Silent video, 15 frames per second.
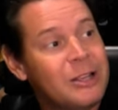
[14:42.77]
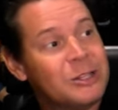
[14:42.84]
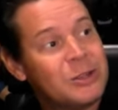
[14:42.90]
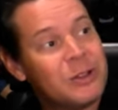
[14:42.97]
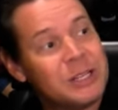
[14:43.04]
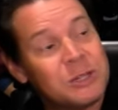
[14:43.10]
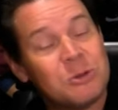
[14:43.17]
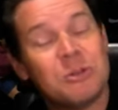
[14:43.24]

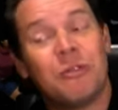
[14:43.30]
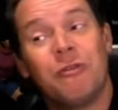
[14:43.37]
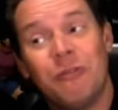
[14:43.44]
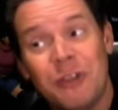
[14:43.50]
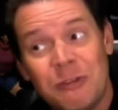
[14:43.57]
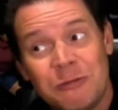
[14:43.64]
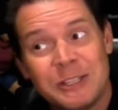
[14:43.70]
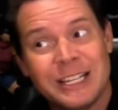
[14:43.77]
So this was
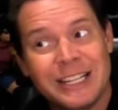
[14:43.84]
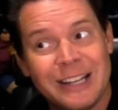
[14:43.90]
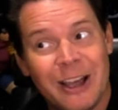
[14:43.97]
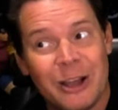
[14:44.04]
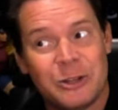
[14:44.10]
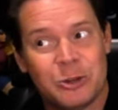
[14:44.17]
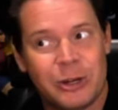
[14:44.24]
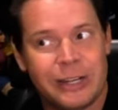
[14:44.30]

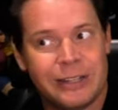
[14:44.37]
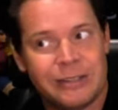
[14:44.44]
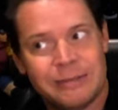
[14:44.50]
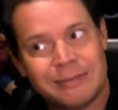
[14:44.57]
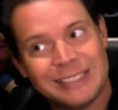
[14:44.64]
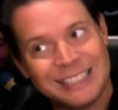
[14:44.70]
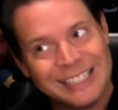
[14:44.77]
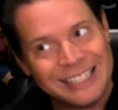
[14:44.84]
$1,500.
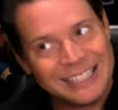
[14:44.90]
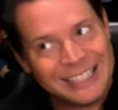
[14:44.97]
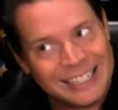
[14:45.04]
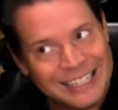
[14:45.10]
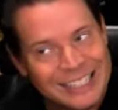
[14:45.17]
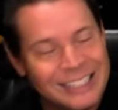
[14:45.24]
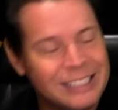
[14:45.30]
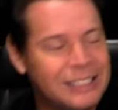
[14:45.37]

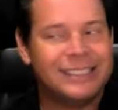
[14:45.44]
Ugh.